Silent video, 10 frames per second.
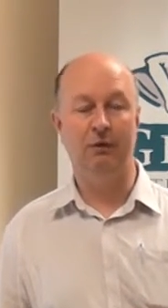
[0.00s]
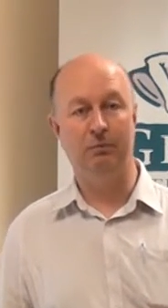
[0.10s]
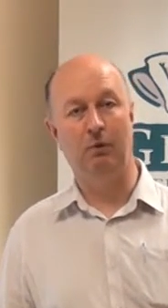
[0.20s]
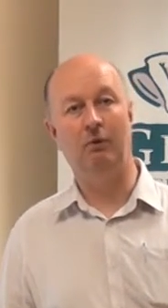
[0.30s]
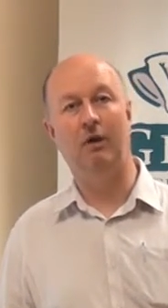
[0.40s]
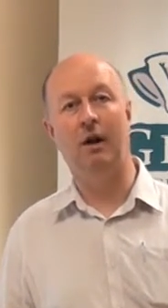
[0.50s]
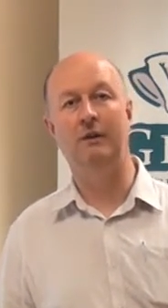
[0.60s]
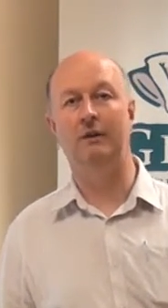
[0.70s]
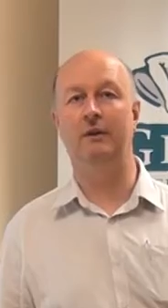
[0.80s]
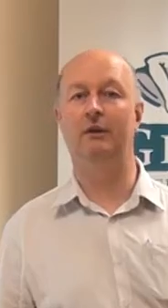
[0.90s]
small
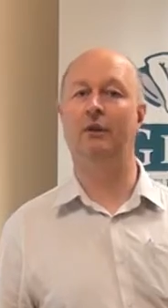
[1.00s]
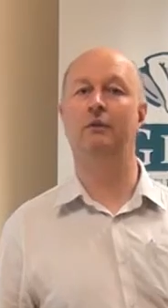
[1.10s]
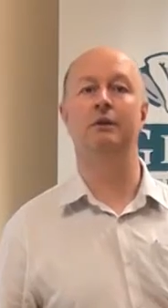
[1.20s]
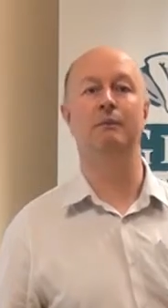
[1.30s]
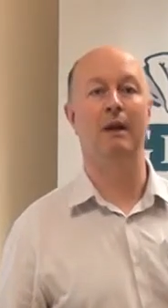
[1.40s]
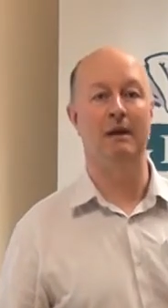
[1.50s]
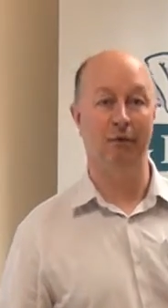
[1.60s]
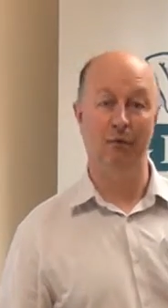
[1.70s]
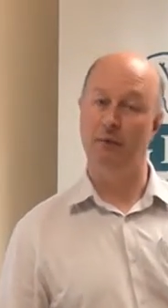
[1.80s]
rise in the sodium level,